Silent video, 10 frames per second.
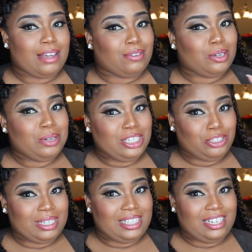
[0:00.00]
If you're
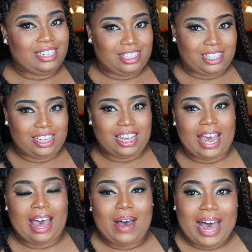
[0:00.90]
interested in seeing
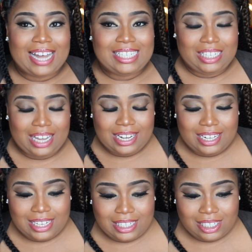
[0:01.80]
how I
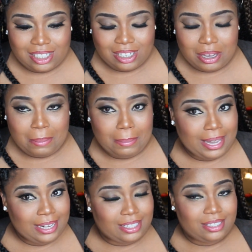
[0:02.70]
slay this
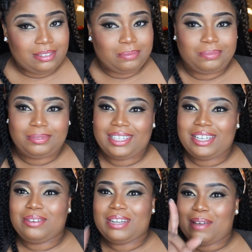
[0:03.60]
pizza,
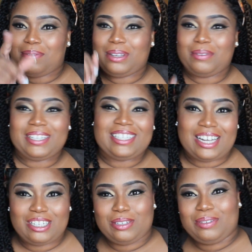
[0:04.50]
then you definitely want to
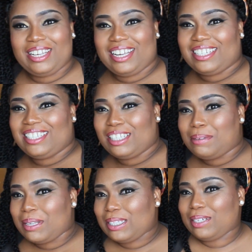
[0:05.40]
stay tuned in because
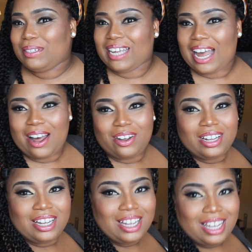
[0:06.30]
it's about to go
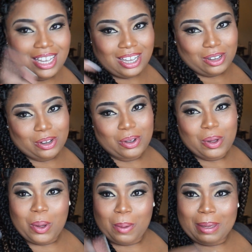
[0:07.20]
down here
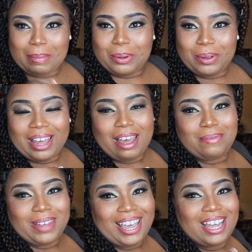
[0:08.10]
on Bama Gurl
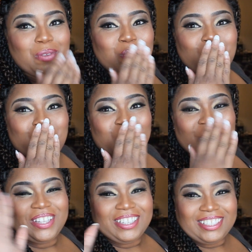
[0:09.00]
Cafe.
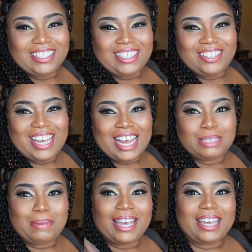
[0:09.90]
See you
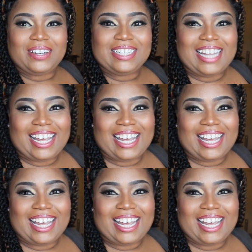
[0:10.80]
guys back here in a